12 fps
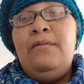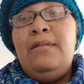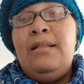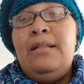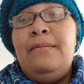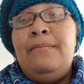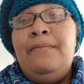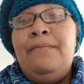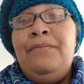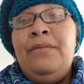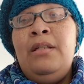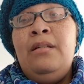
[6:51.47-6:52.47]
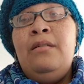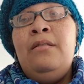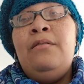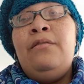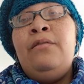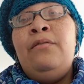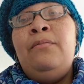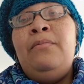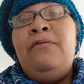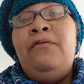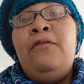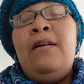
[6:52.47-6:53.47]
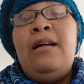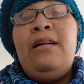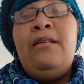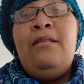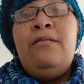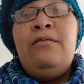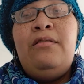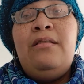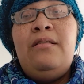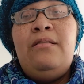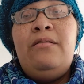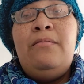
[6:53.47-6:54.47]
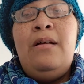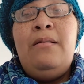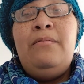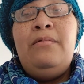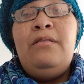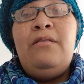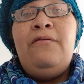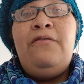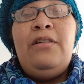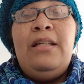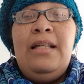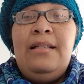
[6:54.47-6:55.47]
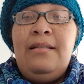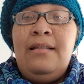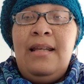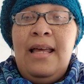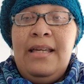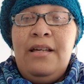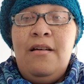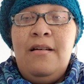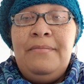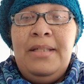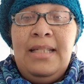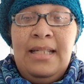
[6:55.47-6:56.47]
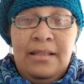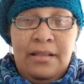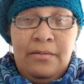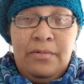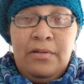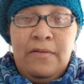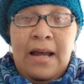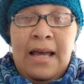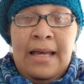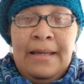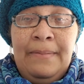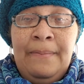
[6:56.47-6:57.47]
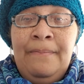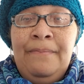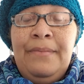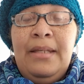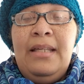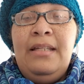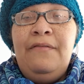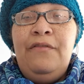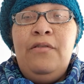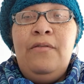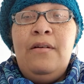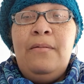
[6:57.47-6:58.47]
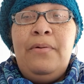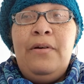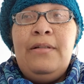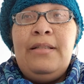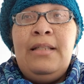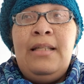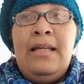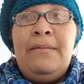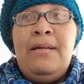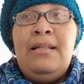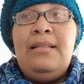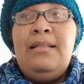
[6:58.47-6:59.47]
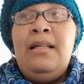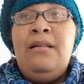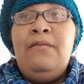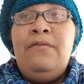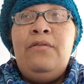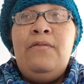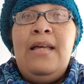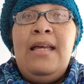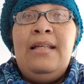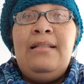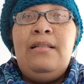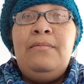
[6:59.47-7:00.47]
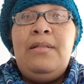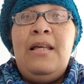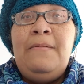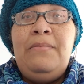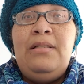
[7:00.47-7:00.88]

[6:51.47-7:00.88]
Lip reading: them. So before I go, just don't forget to like, comment, and subscribe. And if you're a person like myself who has some type of